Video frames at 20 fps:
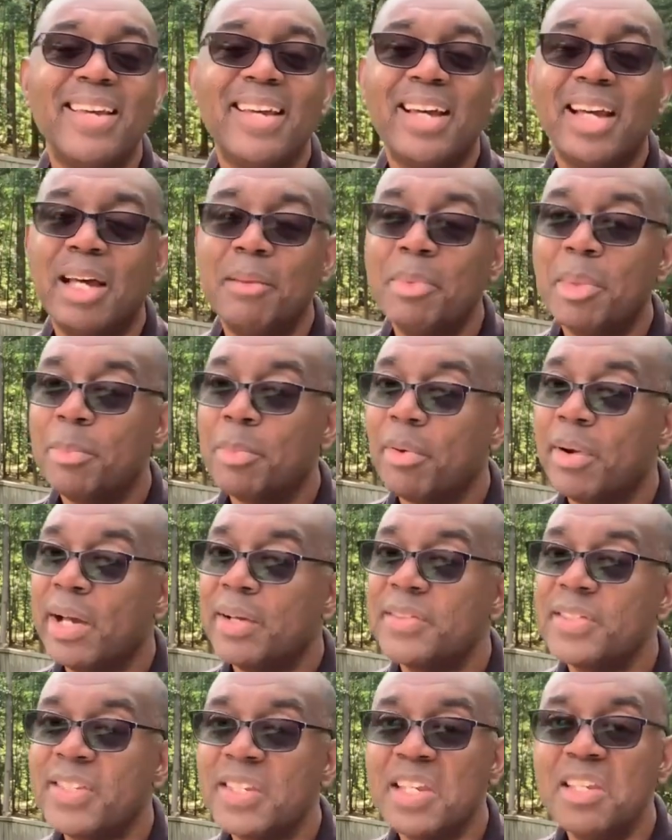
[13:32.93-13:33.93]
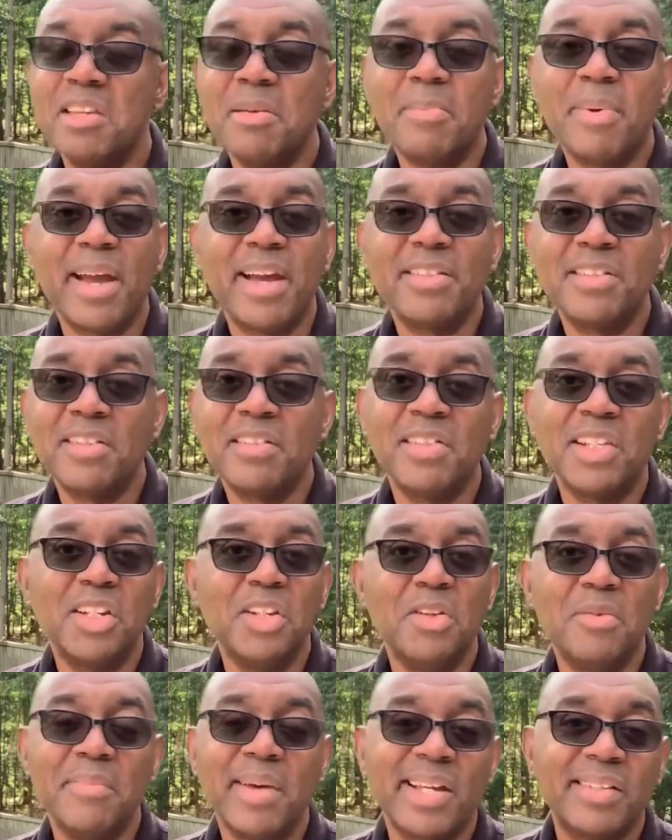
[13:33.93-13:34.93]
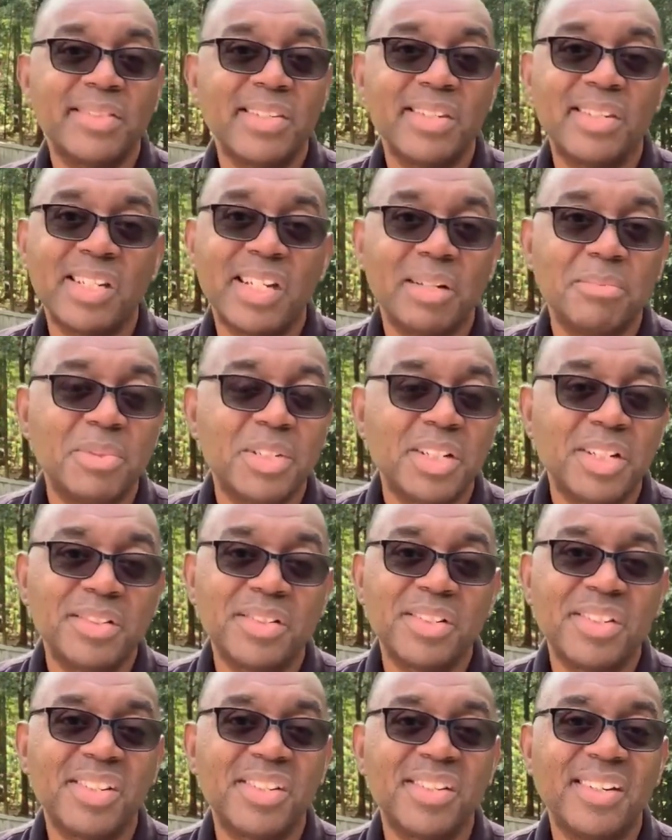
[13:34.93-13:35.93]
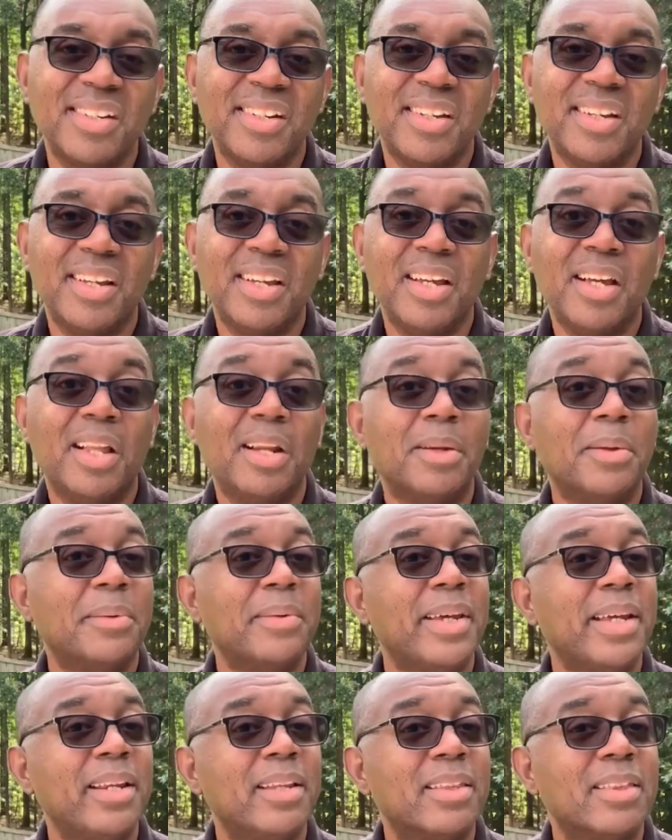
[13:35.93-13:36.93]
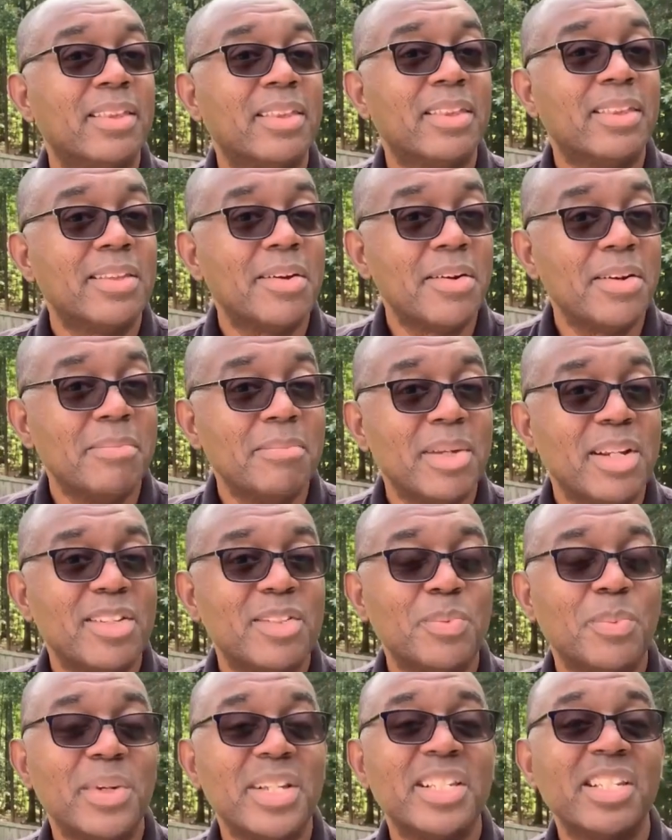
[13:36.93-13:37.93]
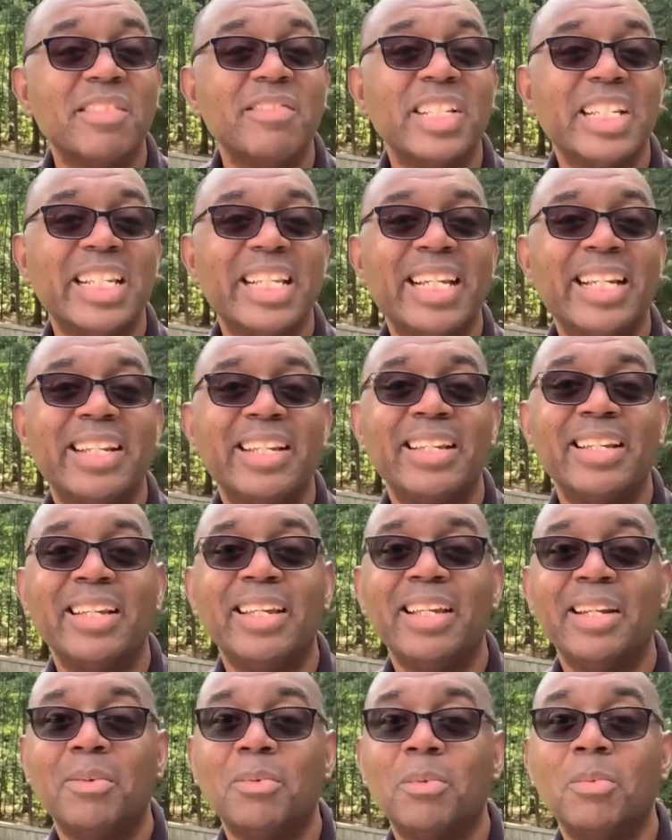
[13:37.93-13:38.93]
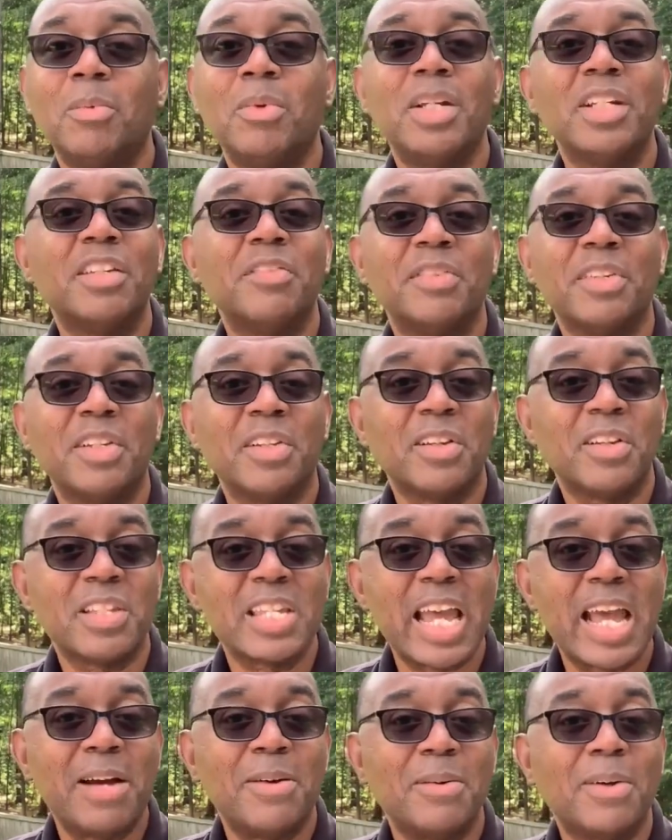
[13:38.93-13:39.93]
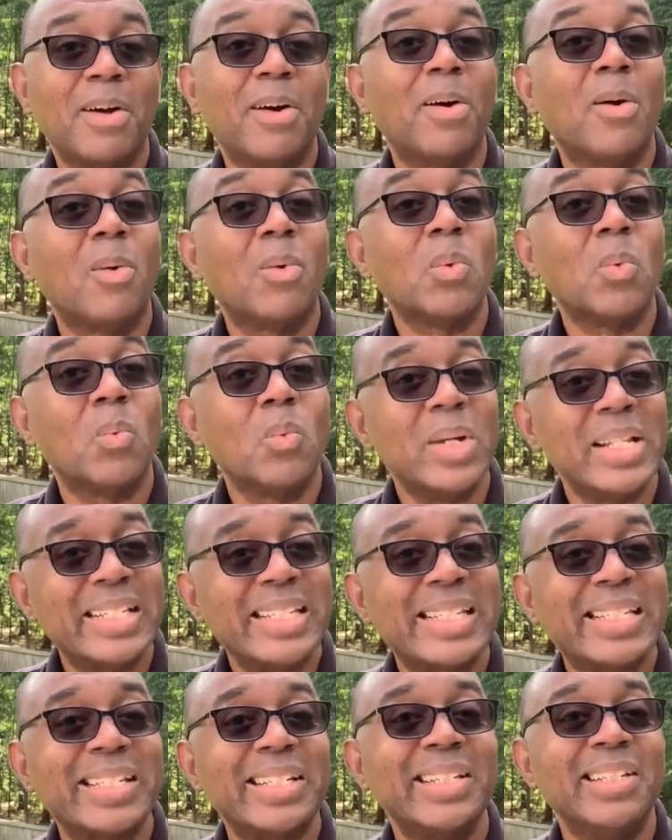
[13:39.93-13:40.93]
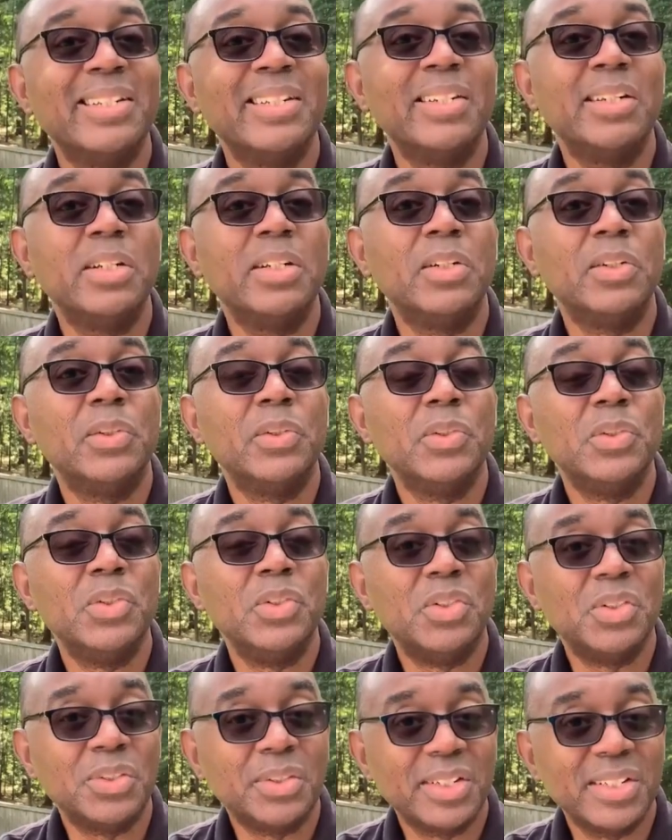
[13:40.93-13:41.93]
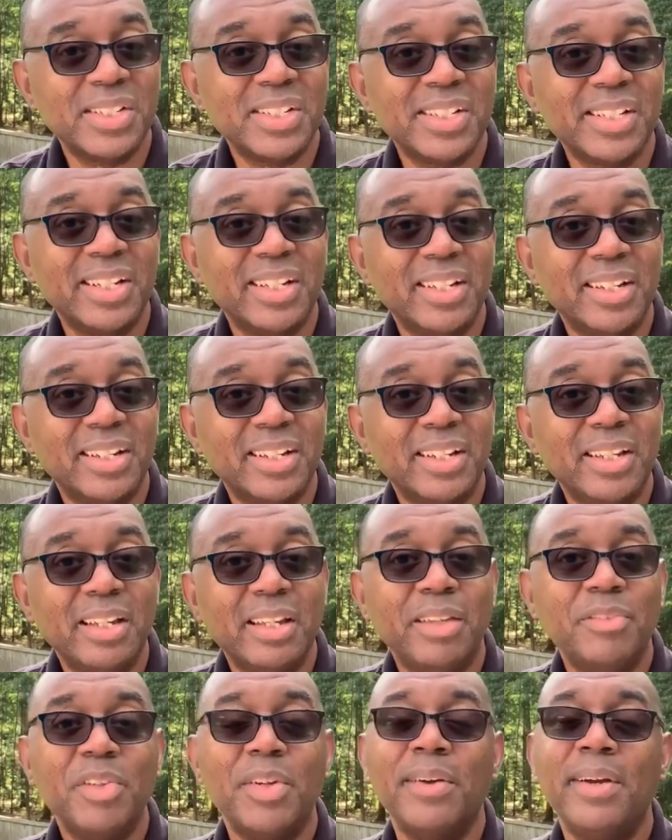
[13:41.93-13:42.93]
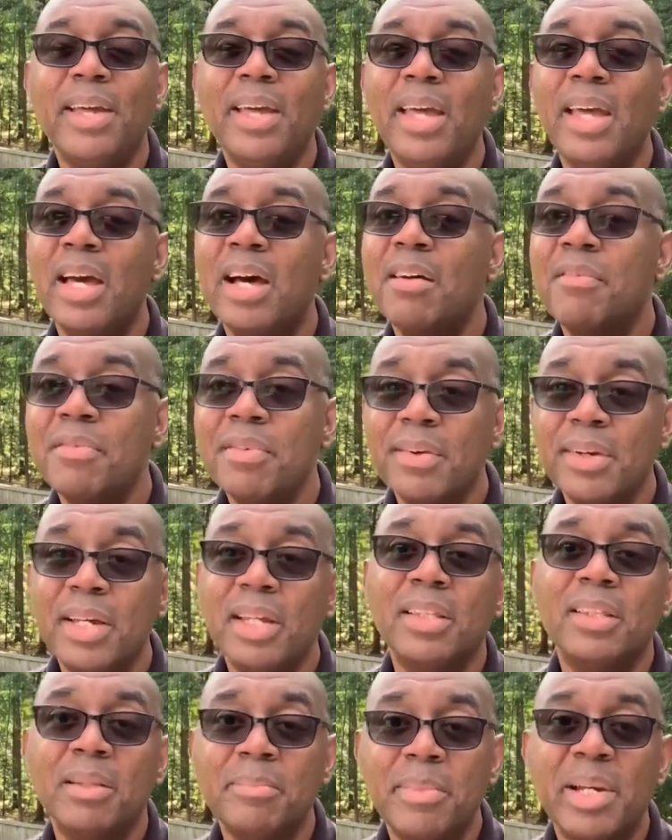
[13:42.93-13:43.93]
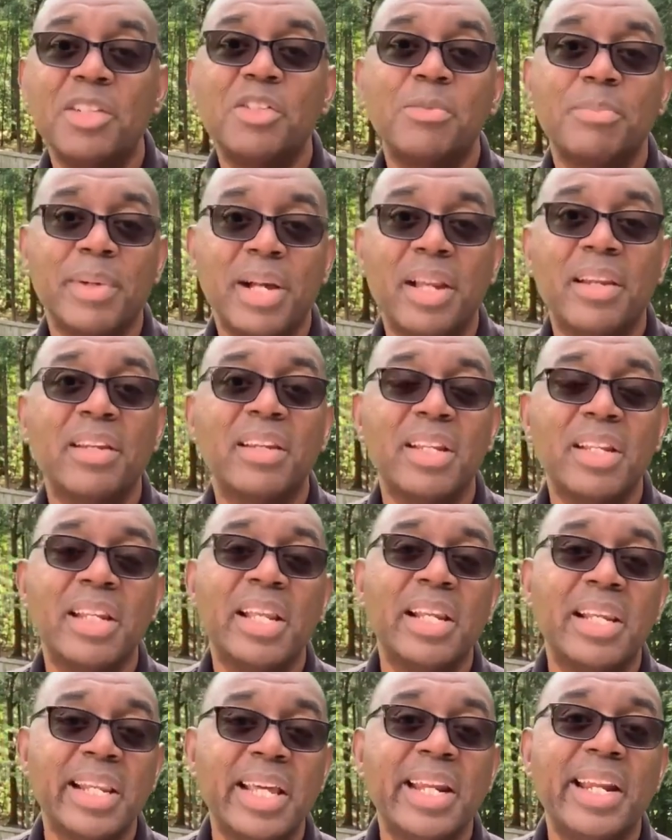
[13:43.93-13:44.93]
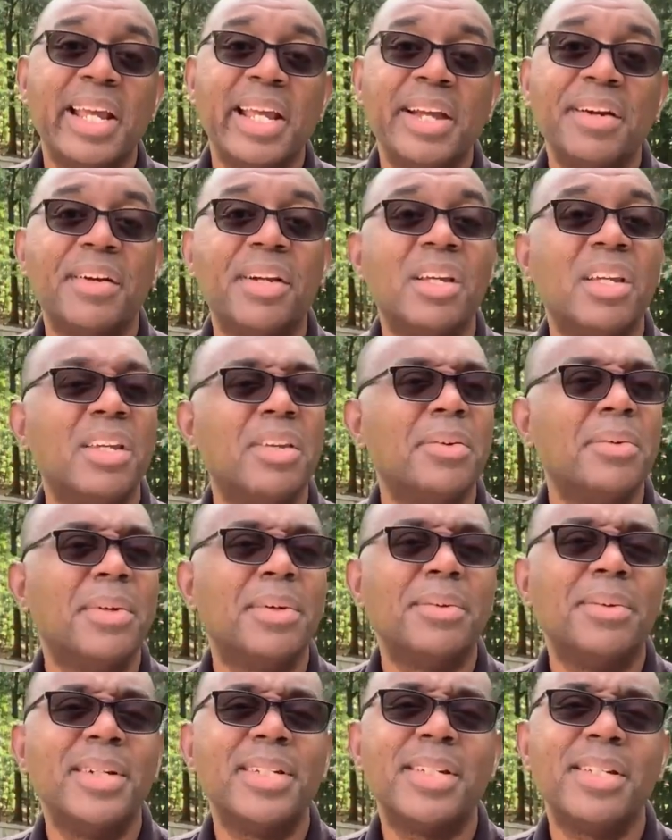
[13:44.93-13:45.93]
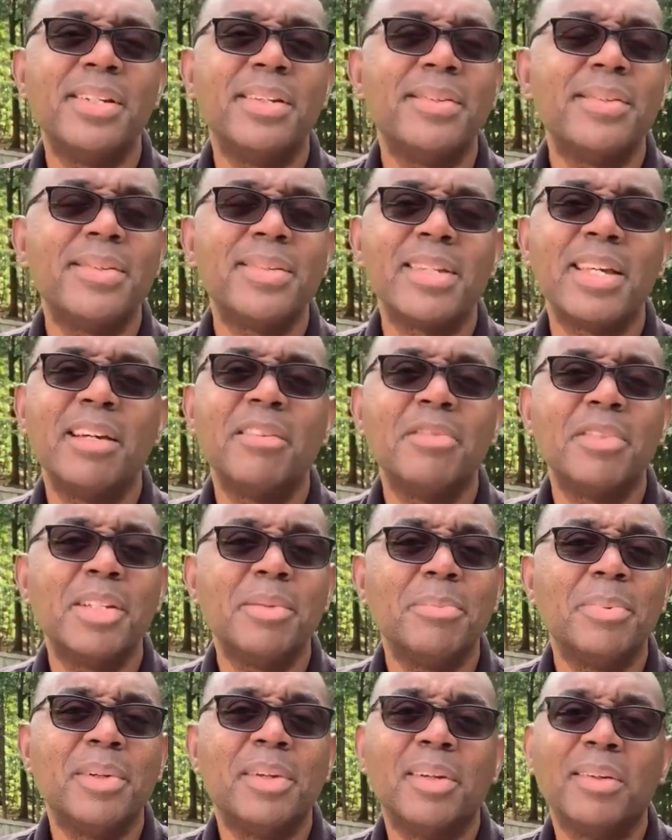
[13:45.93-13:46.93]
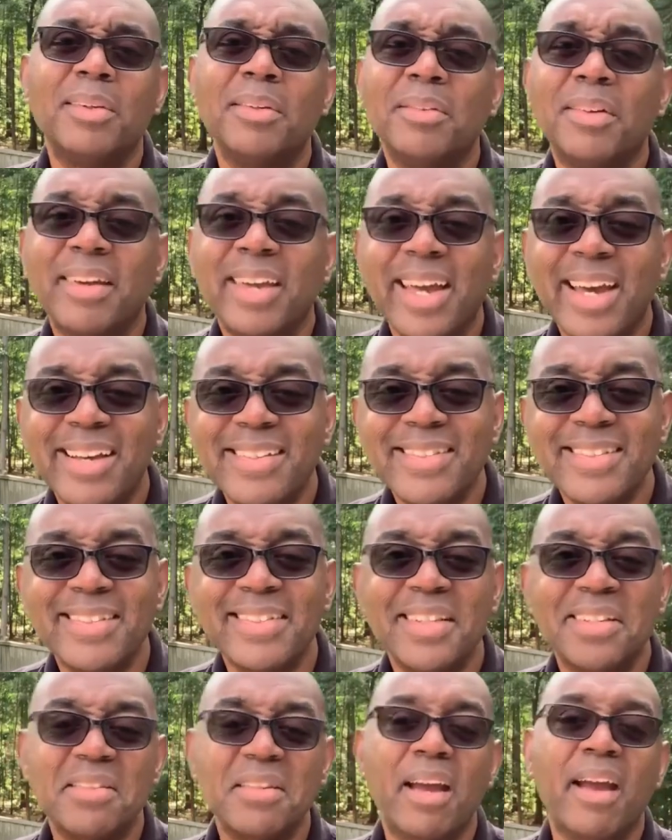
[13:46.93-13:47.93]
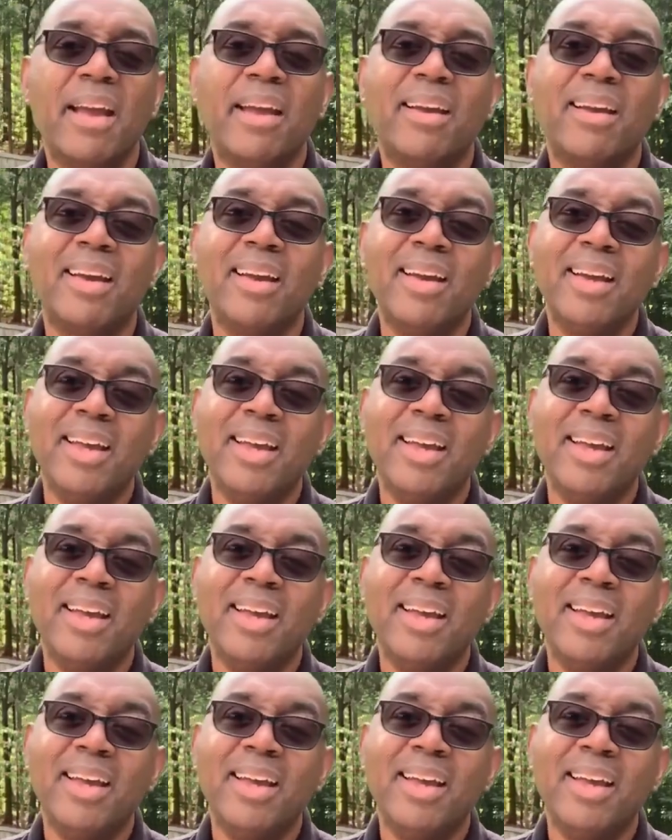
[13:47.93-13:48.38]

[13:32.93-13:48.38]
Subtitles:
I'm the proud senior pastor of the New Mountaintop Church, located 30 minutes west of Atlanta in a wonderful little town called Winston, Georgia. If you're ever in the metropolitan Atlanta area, you owe it to yourself to put a little gas in the tank